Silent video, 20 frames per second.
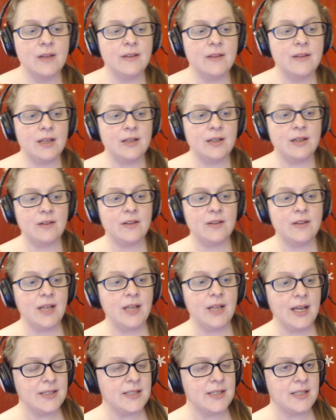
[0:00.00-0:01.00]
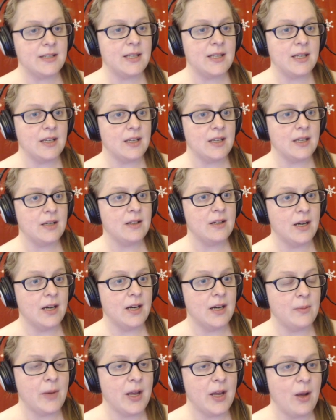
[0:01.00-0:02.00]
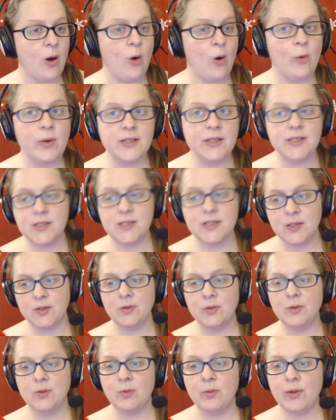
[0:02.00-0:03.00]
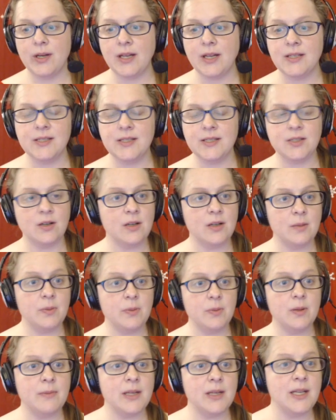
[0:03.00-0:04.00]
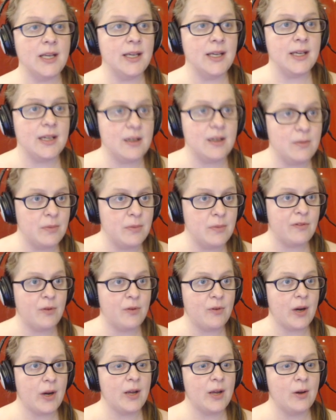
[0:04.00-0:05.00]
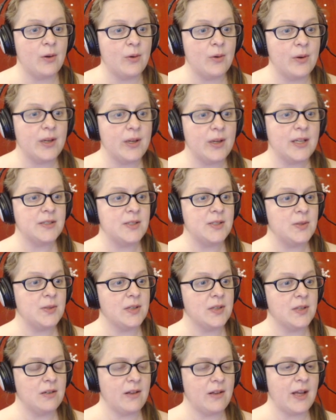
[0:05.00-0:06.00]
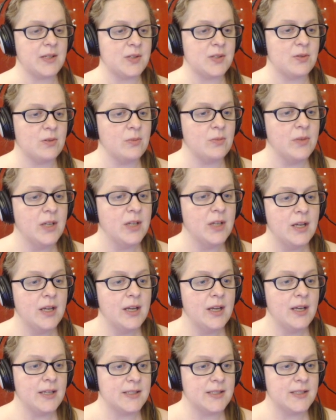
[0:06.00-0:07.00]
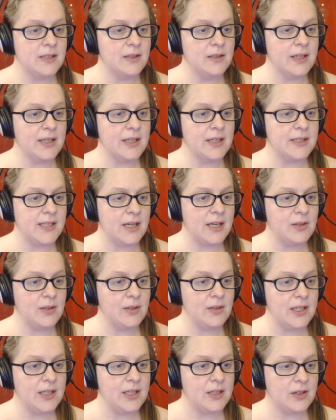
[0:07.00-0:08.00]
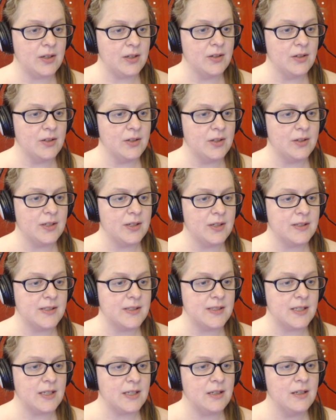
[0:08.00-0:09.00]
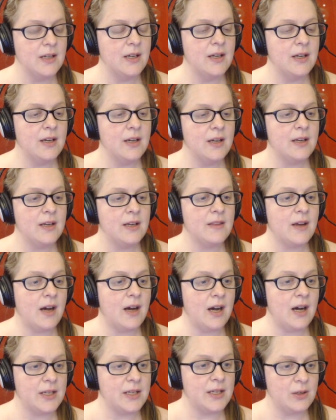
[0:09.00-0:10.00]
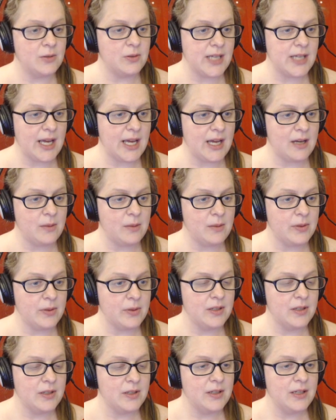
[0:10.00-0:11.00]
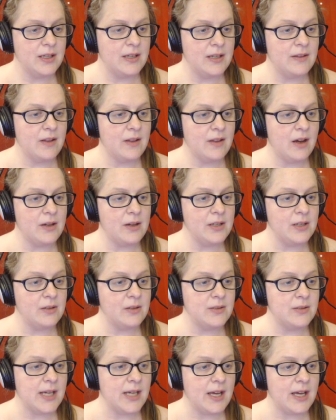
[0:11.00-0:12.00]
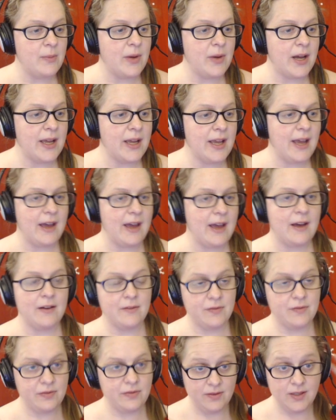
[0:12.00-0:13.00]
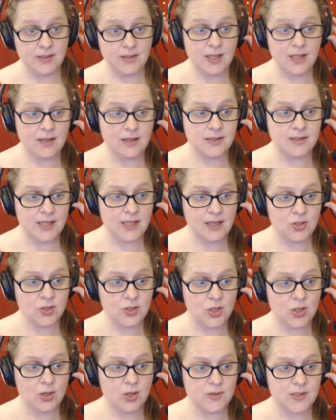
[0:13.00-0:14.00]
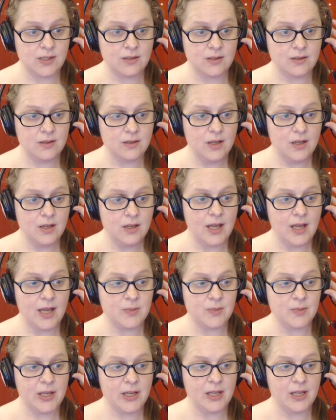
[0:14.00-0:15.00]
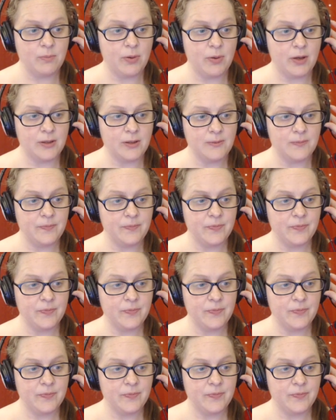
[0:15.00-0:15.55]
Then the next thing um, I always do when I start up Manycam before I go into the classroom is click down here. You can see the audio tab. In the audio tab, I have this headset chosen as my input.